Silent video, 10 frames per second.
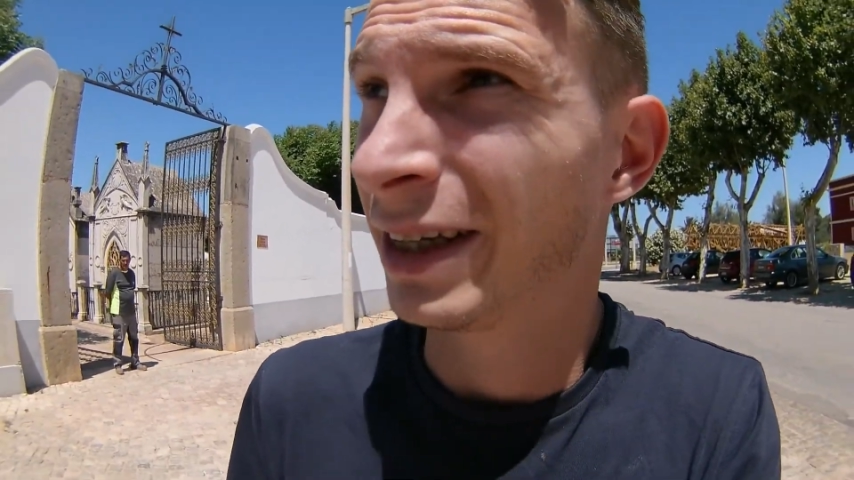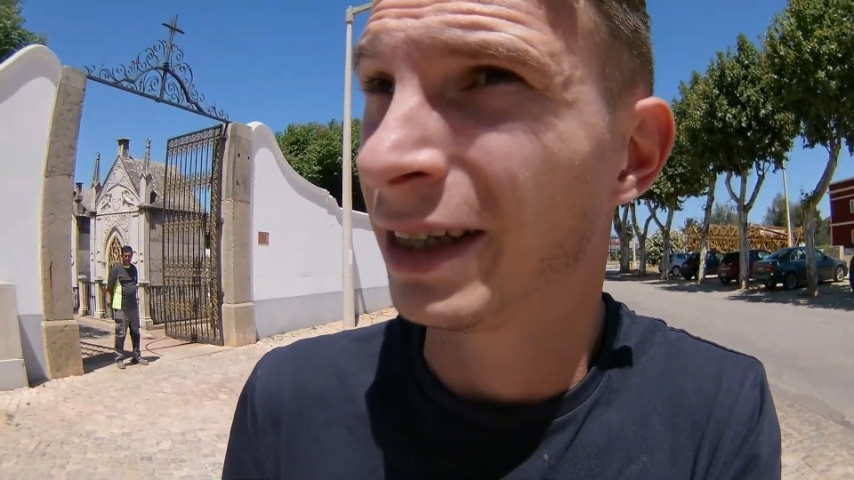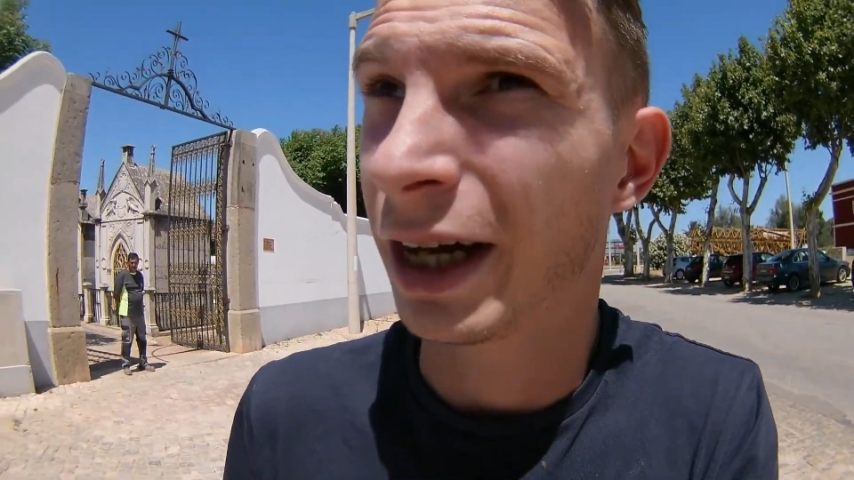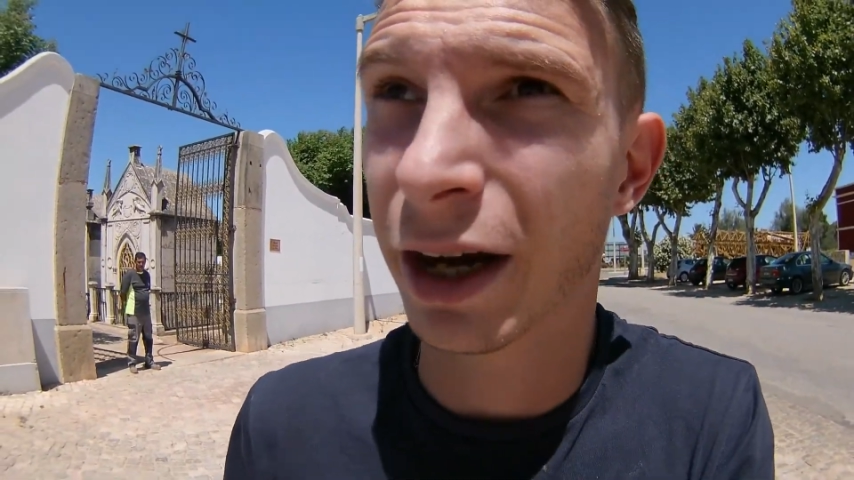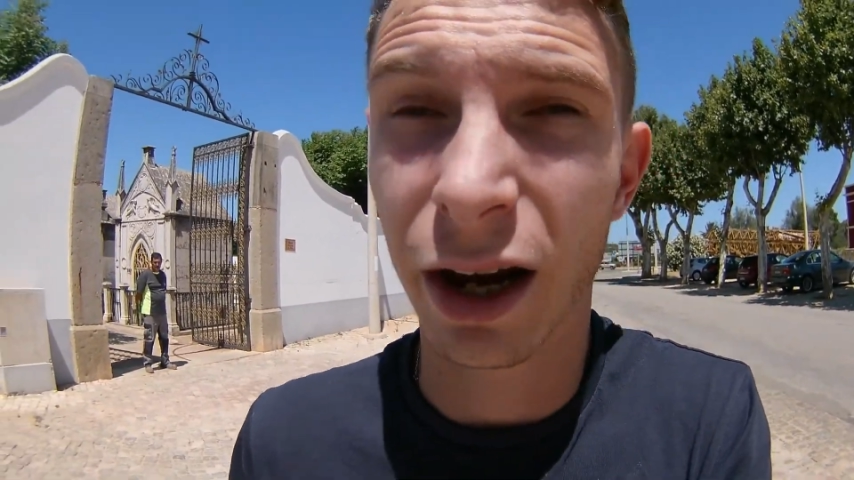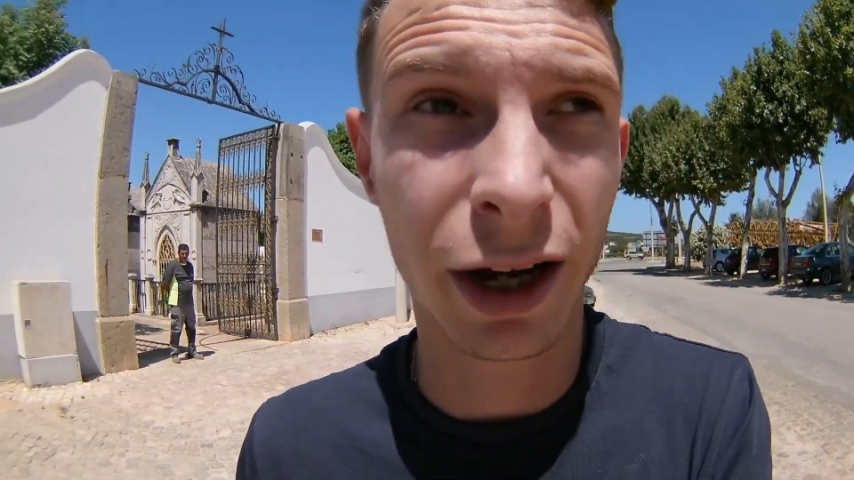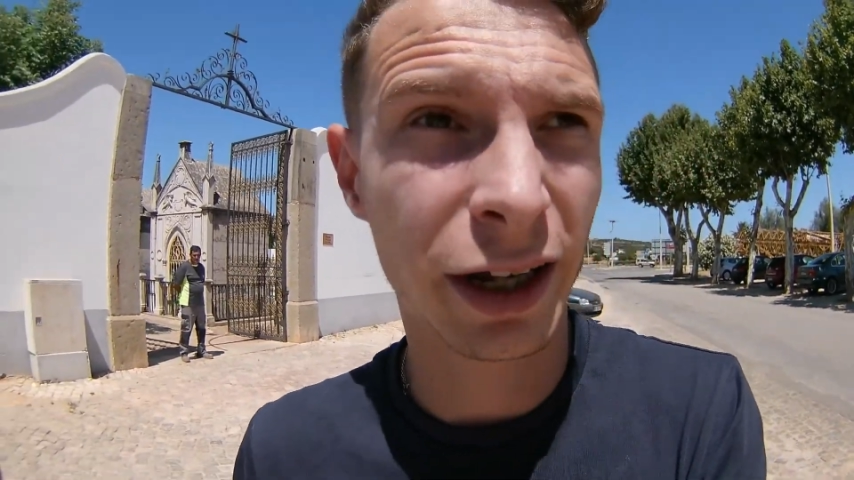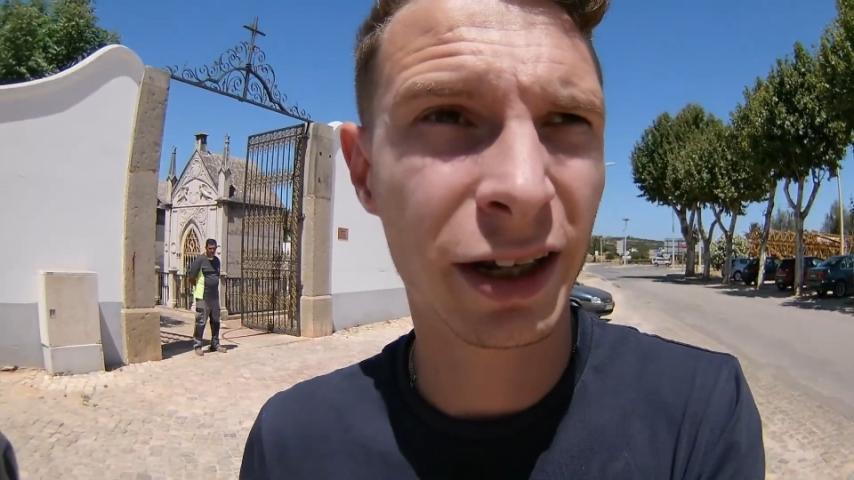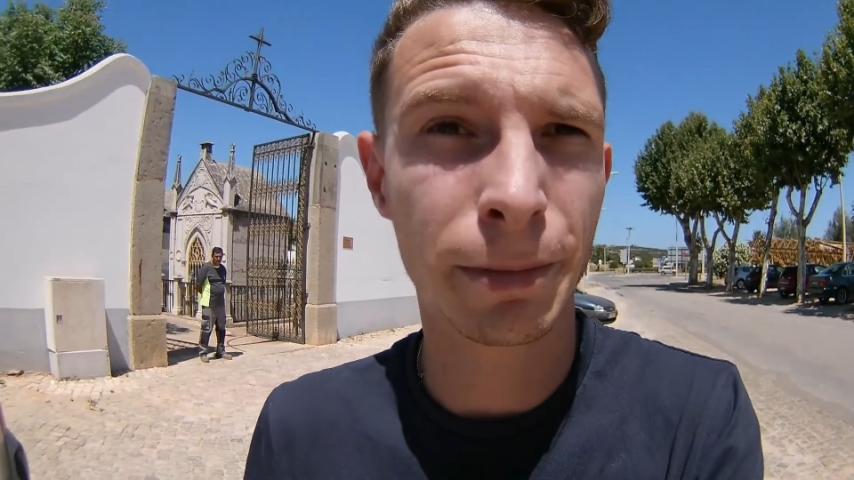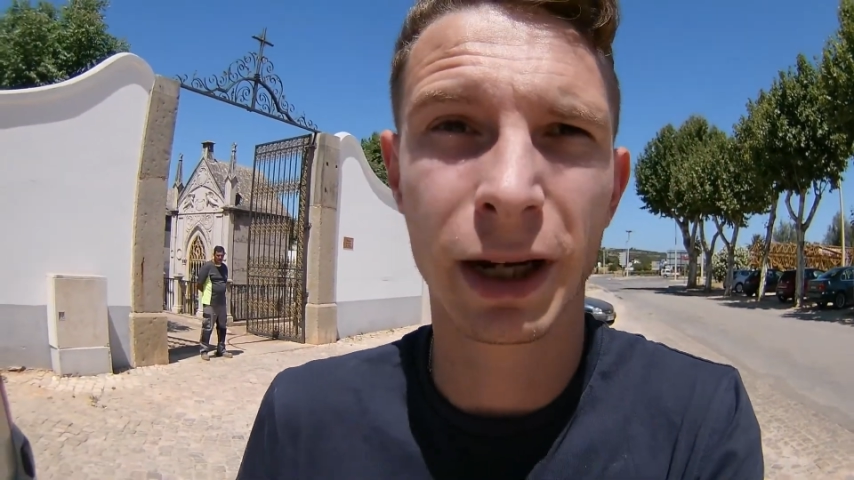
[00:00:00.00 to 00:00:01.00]
Unlike
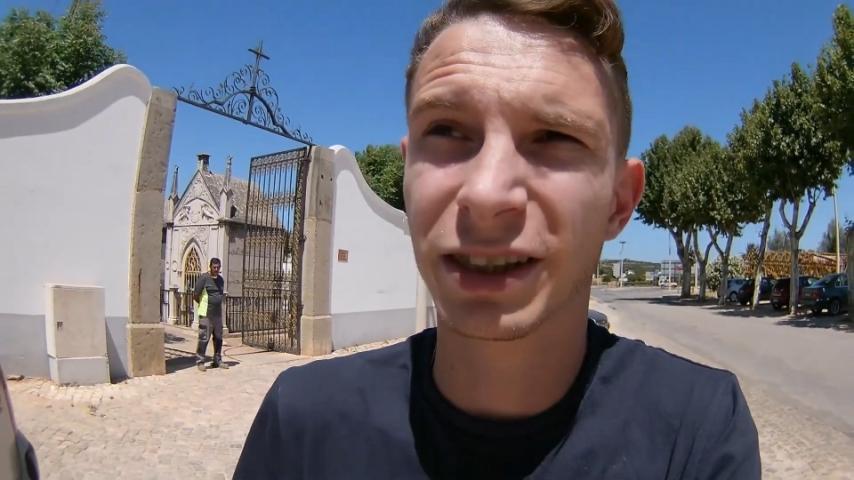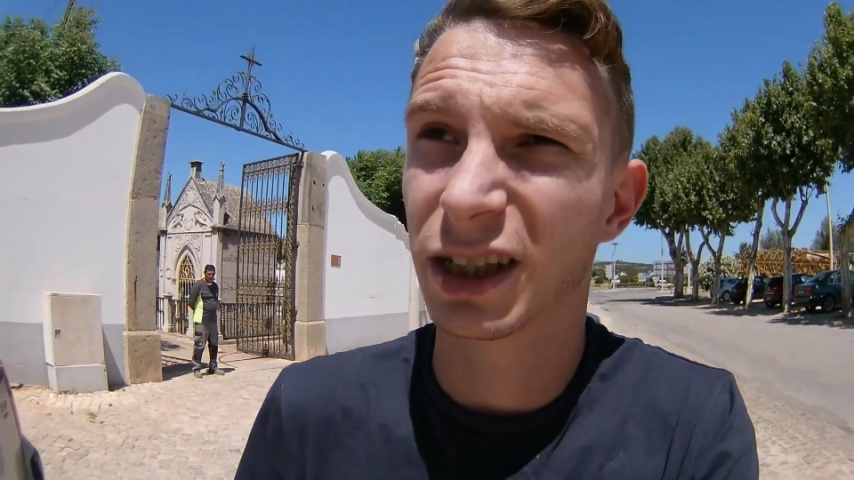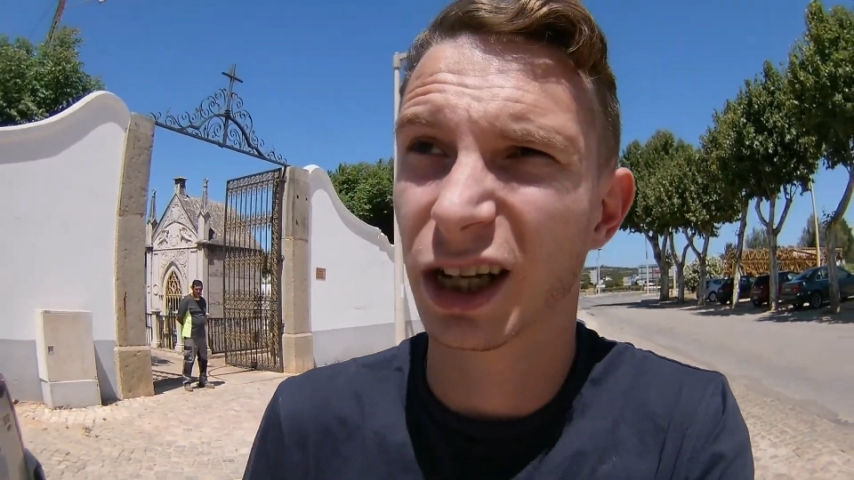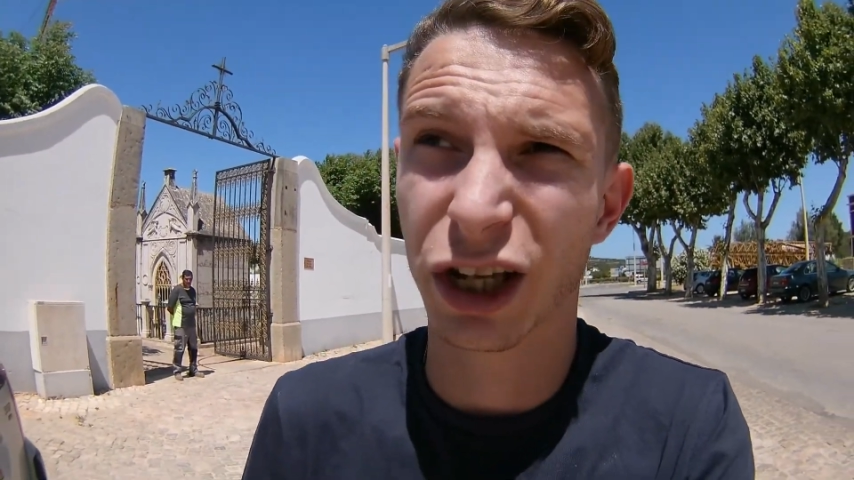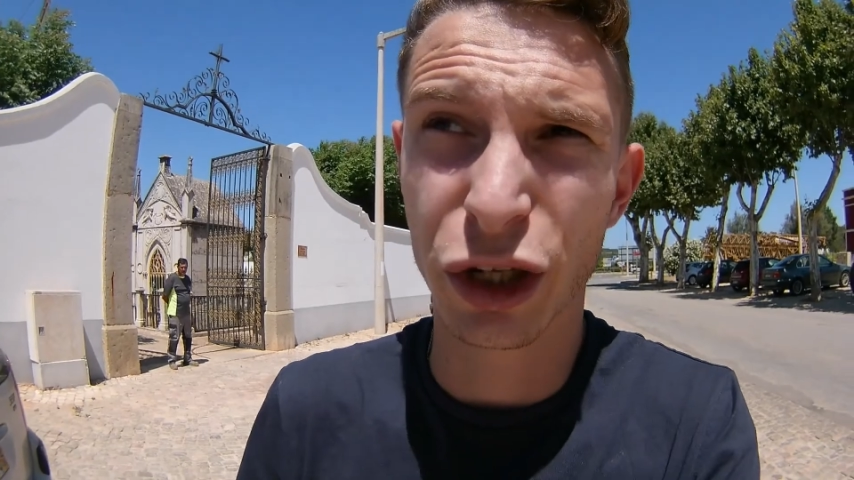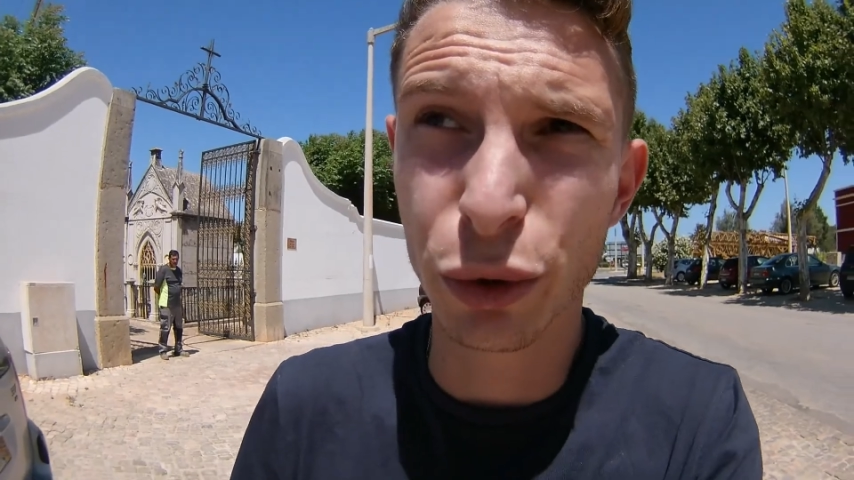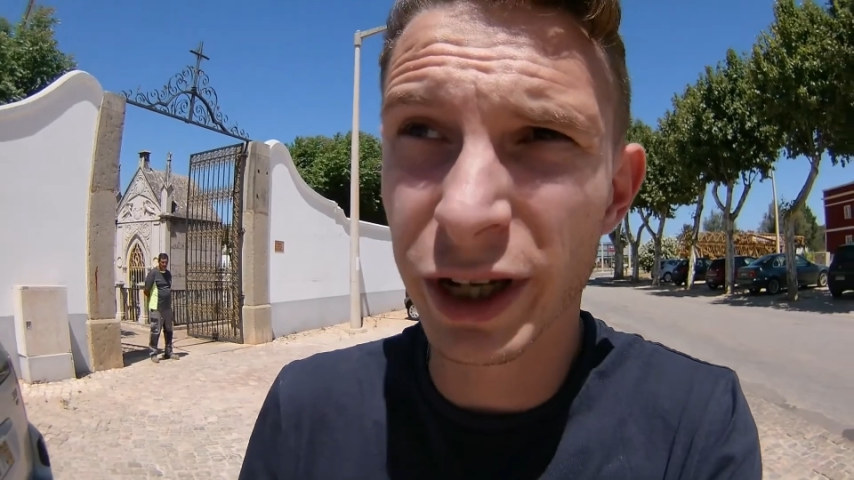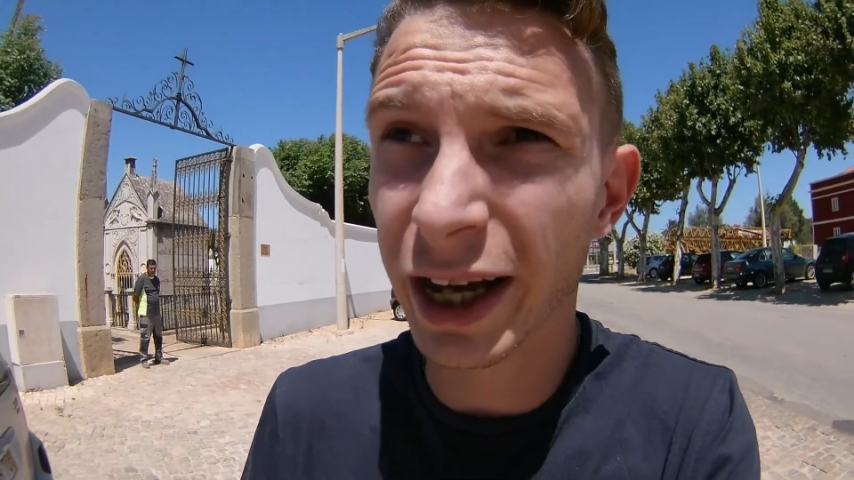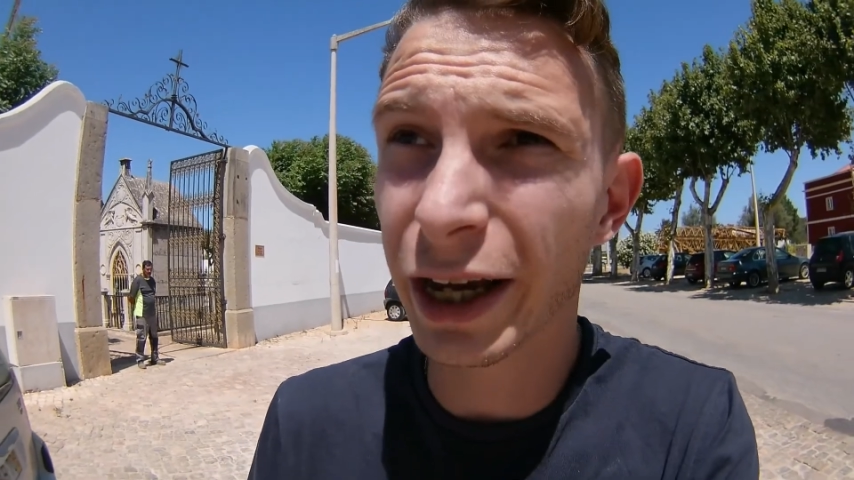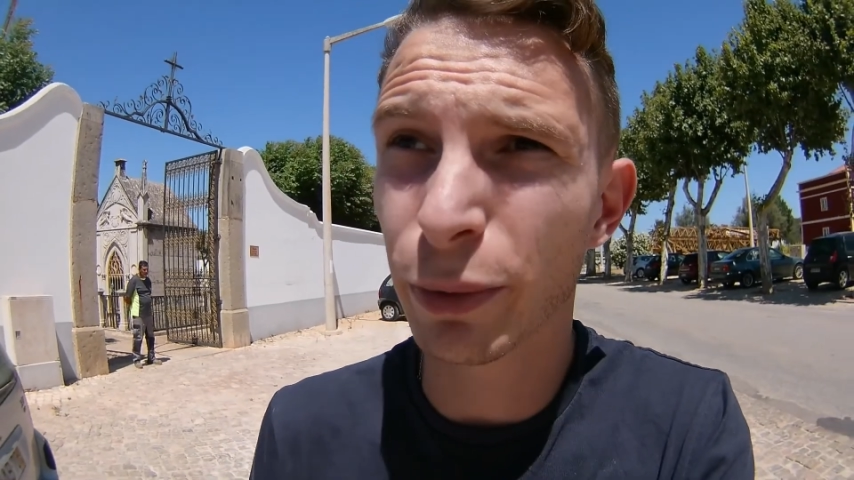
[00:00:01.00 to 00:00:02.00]
places like the
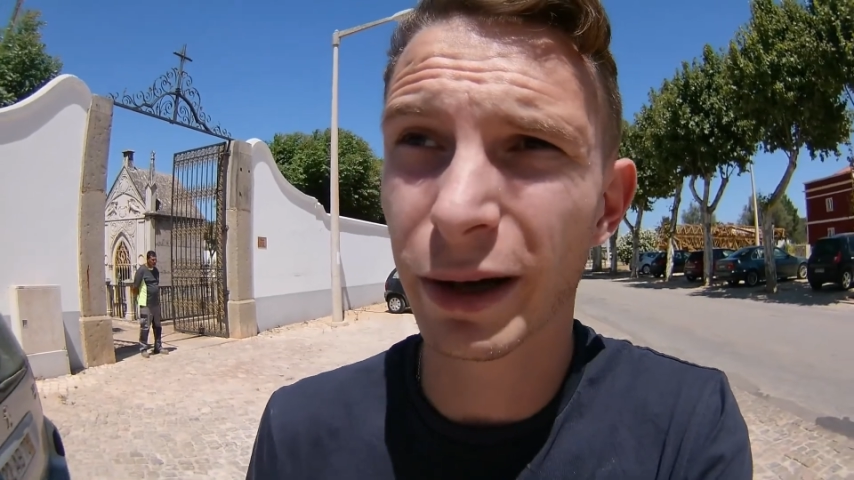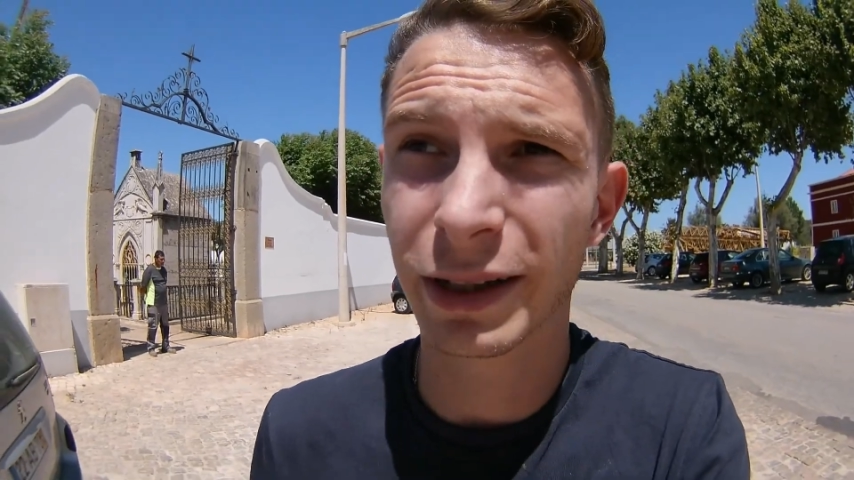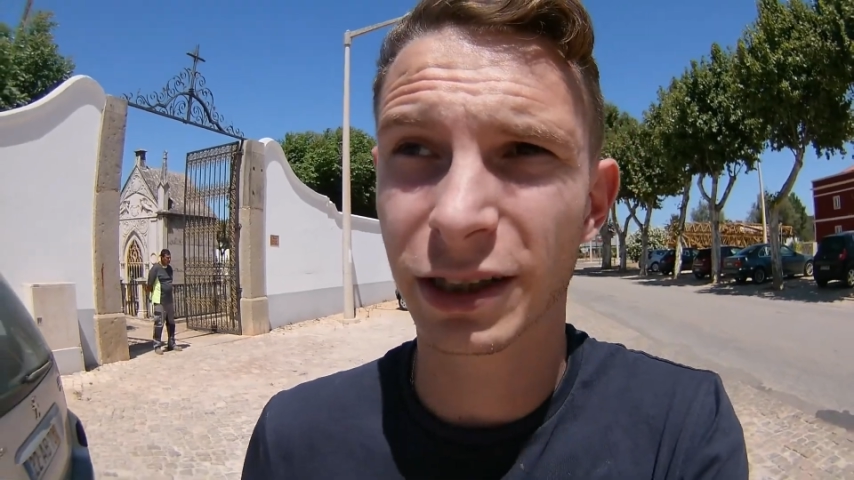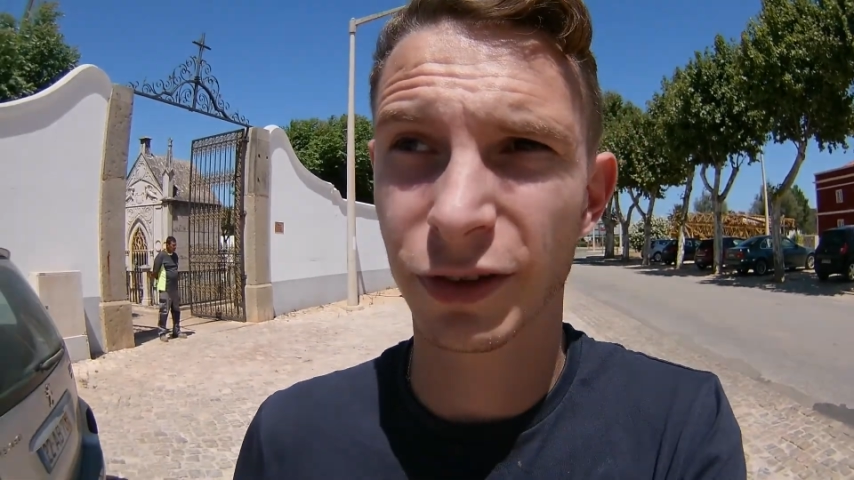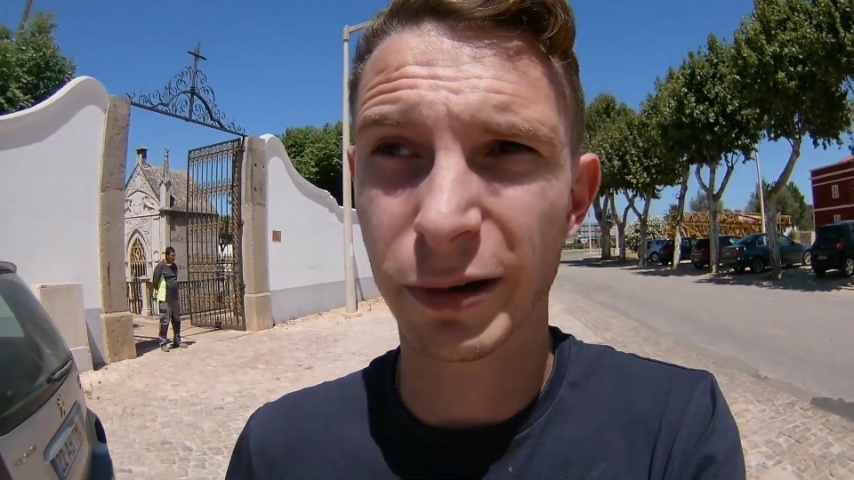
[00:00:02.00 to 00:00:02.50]
UK, where it's